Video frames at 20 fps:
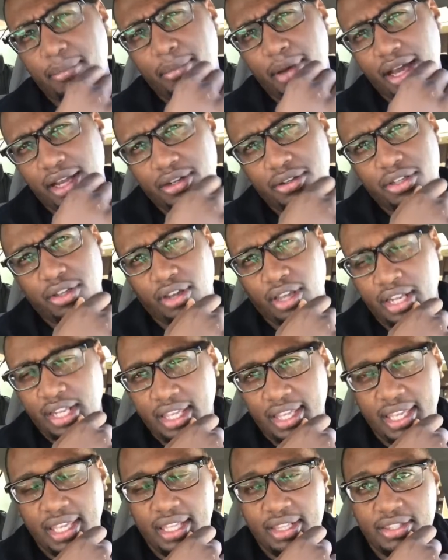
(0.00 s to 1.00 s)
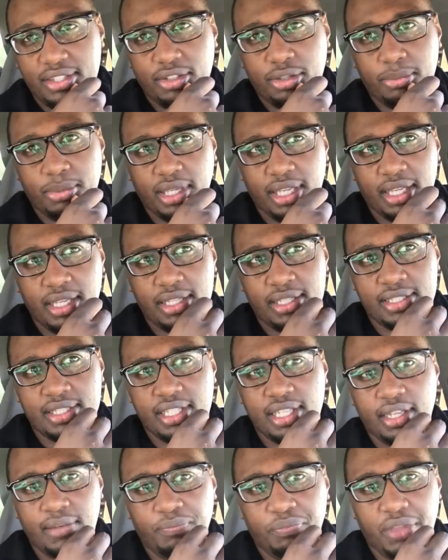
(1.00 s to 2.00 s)
and model you're gonna get too,
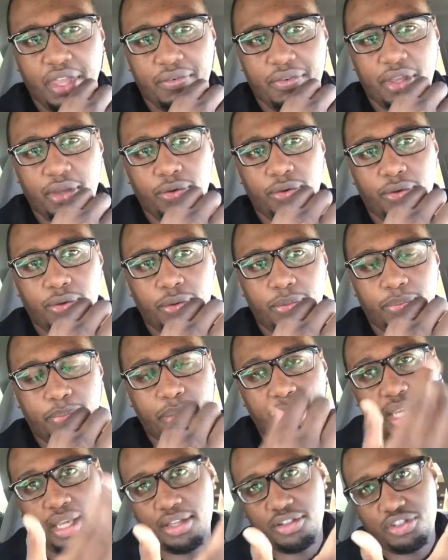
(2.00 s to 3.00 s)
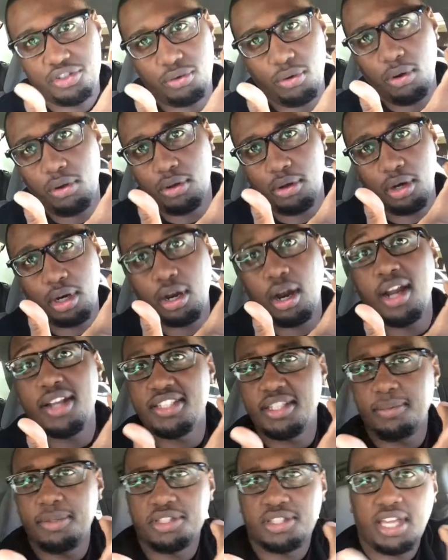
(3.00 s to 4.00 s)
because if you pick a stroller or a car
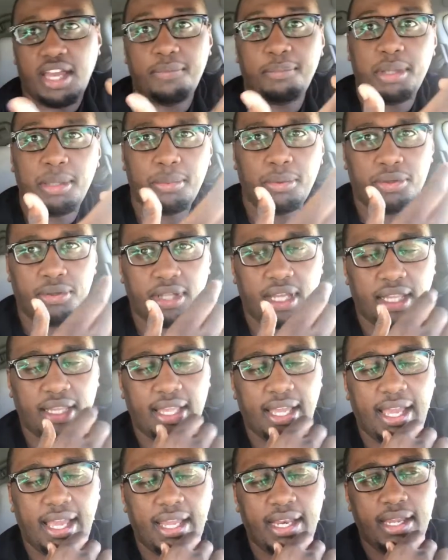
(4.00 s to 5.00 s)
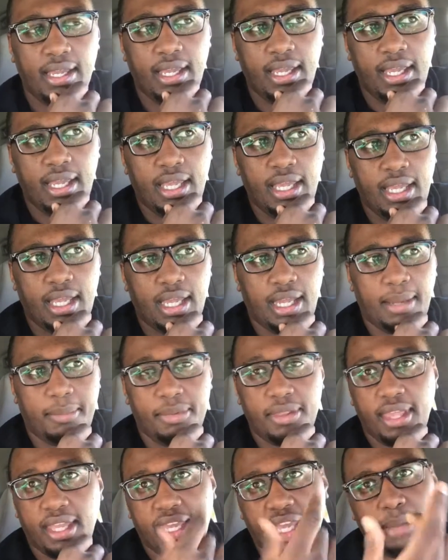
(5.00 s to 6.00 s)
seat, we used to have people do that a lot.
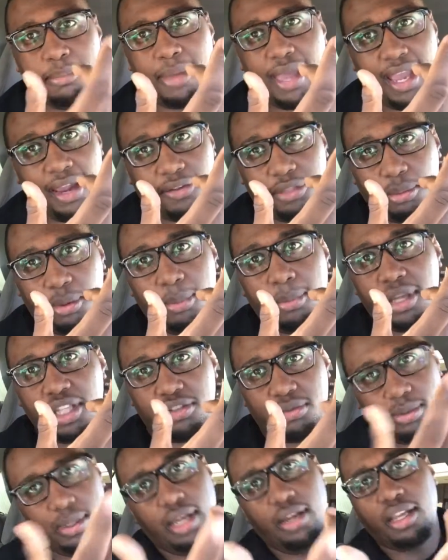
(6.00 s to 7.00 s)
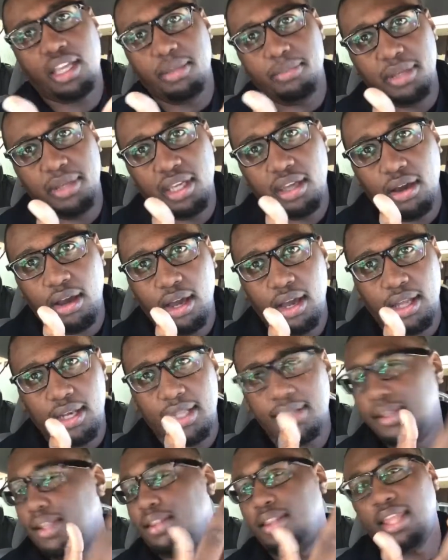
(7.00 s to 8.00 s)
Um, they come back three months from now, it could be gone,
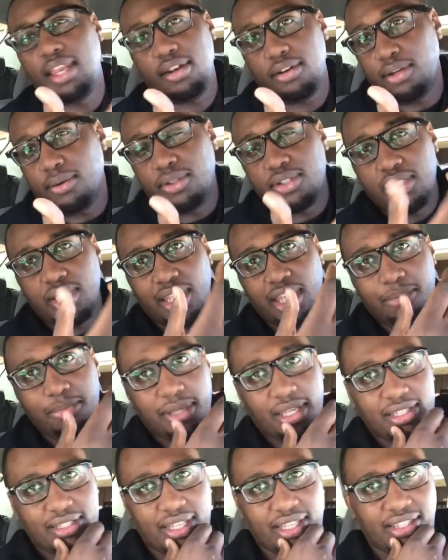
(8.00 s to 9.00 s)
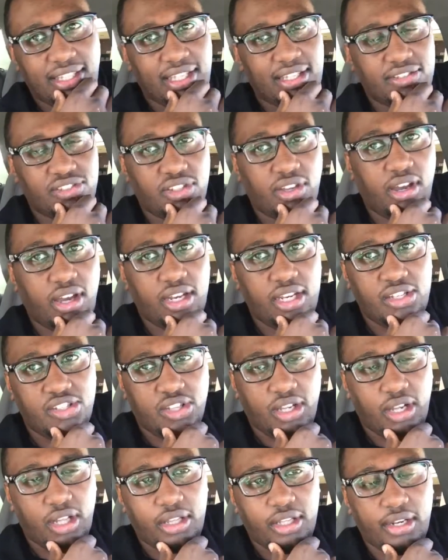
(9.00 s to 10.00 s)
and then they don't know what to get because that thing is gone. It's
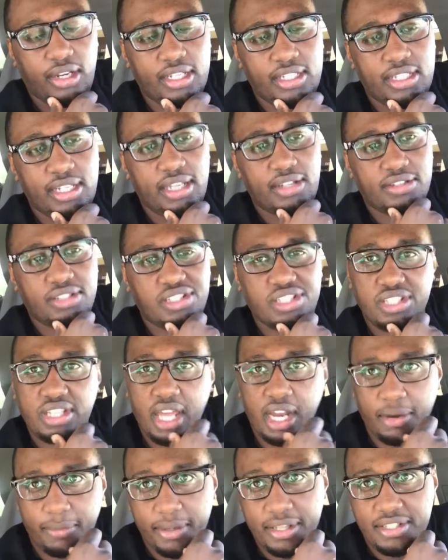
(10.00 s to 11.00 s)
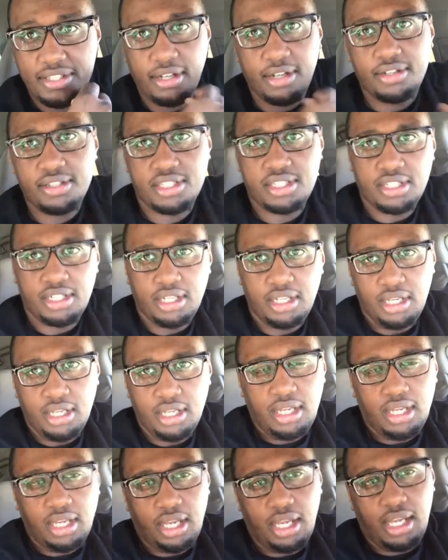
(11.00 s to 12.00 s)
on clearance now. So just kind of research.
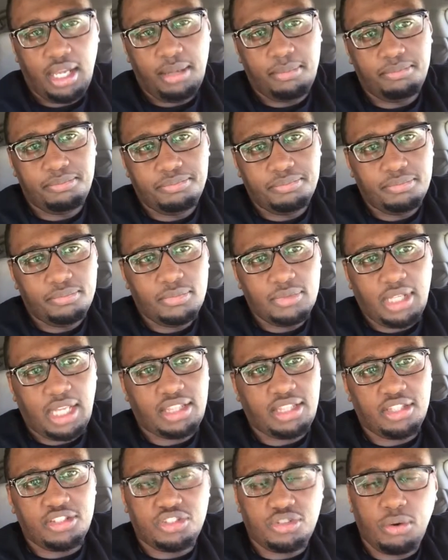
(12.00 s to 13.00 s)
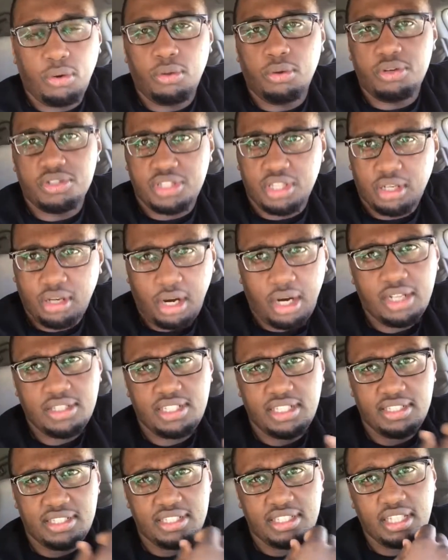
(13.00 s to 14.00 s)
Um, like the strollers and car
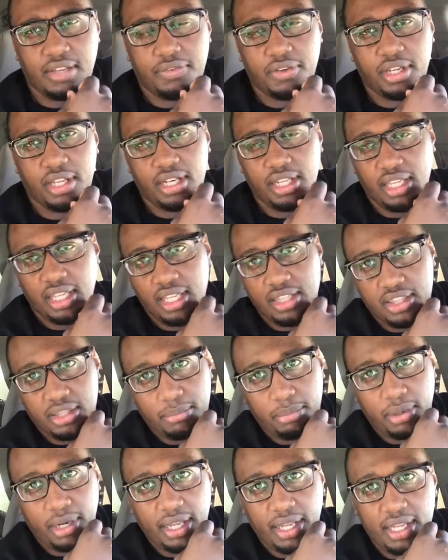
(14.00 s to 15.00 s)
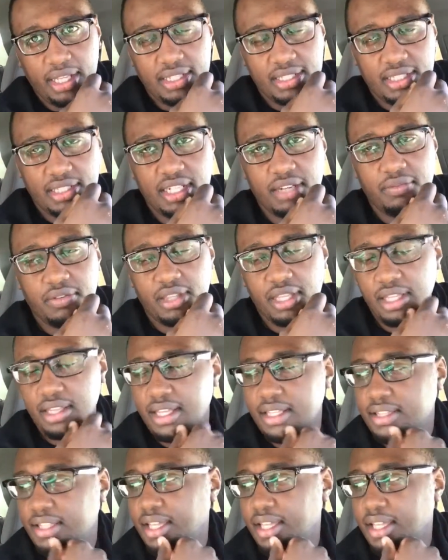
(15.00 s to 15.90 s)
seats and stuff you're gonna get, the brands and everything like